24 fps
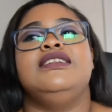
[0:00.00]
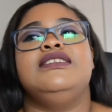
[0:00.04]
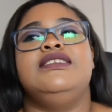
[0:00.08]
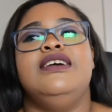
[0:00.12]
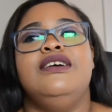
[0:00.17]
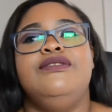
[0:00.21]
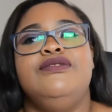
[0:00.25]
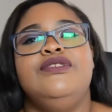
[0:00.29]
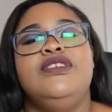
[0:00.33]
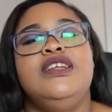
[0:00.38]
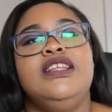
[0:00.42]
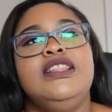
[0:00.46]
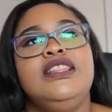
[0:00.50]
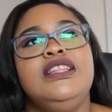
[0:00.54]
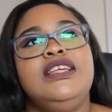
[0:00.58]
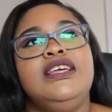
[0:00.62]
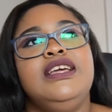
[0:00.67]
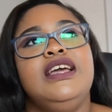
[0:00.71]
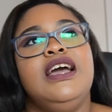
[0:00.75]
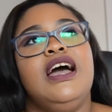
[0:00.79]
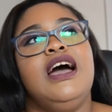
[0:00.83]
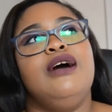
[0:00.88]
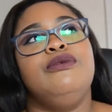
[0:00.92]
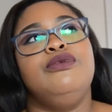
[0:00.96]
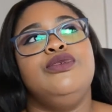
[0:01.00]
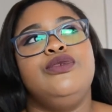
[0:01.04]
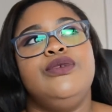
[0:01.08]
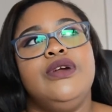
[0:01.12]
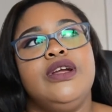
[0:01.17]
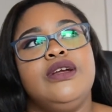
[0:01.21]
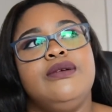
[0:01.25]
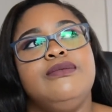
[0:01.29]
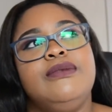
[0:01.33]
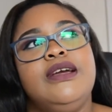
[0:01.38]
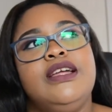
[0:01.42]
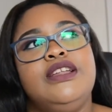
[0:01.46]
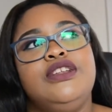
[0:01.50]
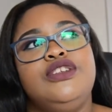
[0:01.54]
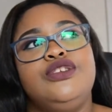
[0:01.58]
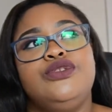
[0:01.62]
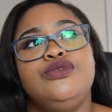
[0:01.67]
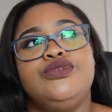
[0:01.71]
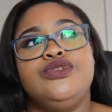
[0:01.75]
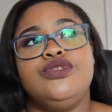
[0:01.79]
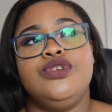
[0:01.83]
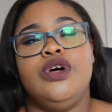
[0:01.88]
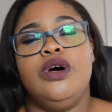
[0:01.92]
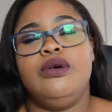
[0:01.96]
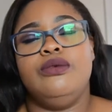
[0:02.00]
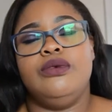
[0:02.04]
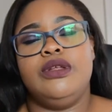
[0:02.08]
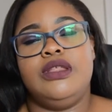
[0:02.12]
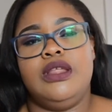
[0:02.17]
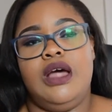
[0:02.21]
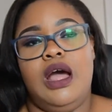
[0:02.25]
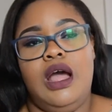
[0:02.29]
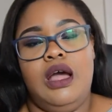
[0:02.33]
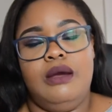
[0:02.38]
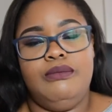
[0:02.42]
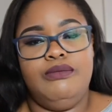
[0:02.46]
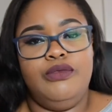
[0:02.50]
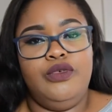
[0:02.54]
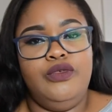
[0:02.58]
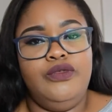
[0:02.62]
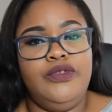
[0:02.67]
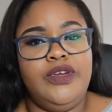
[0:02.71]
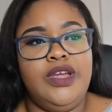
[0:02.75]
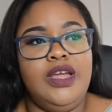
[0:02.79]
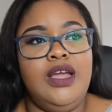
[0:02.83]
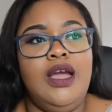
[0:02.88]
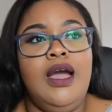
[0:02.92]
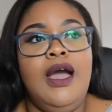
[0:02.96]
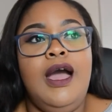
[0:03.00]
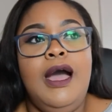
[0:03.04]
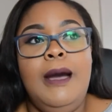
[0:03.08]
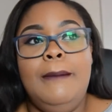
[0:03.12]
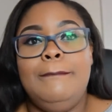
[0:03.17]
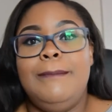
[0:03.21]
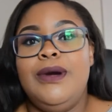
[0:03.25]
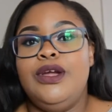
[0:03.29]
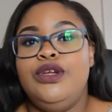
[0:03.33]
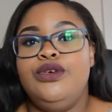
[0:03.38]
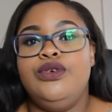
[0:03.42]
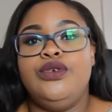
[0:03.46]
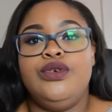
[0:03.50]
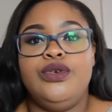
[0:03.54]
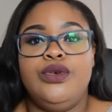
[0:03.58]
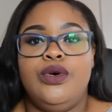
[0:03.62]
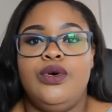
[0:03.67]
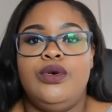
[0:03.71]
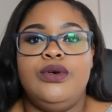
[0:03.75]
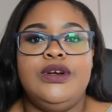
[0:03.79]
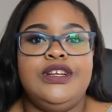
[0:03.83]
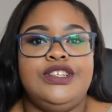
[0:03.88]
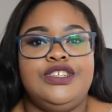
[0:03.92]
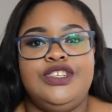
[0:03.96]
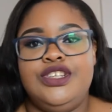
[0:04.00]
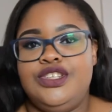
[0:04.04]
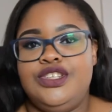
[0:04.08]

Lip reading: Definitely I would recommend you start with iMovie, but you could always